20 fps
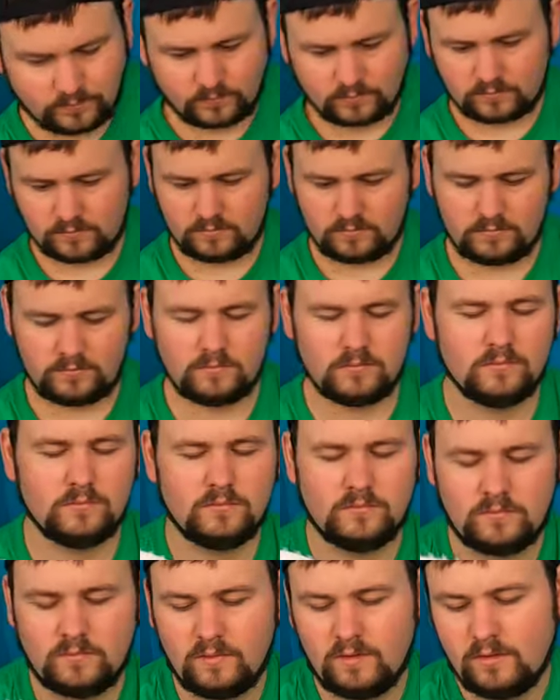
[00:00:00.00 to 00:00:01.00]

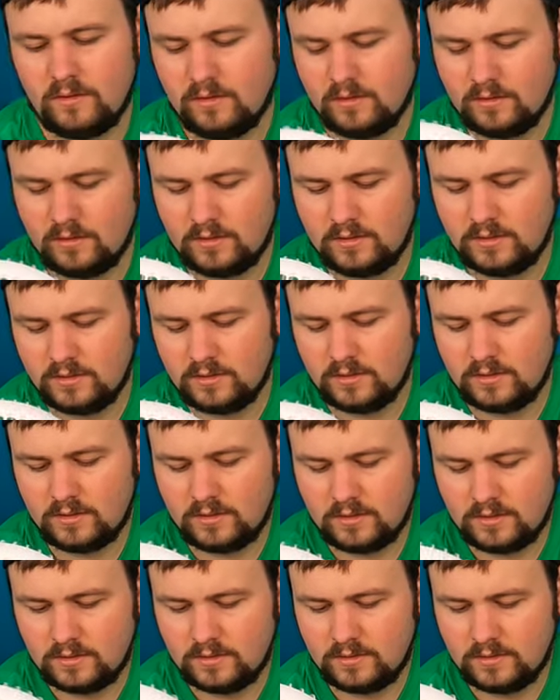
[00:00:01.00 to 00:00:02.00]

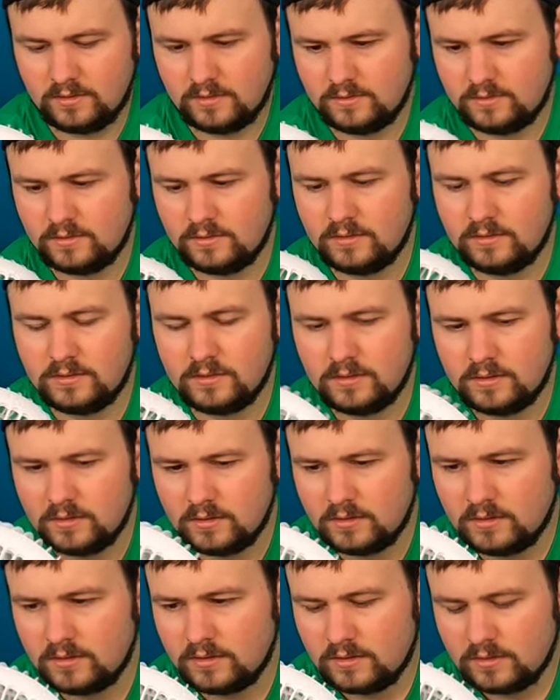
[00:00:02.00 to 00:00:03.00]

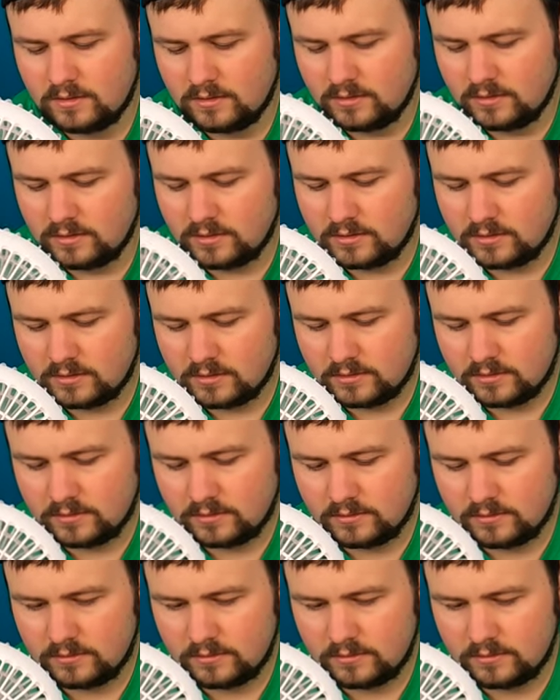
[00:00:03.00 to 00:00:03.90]
No one is speaking in this clip.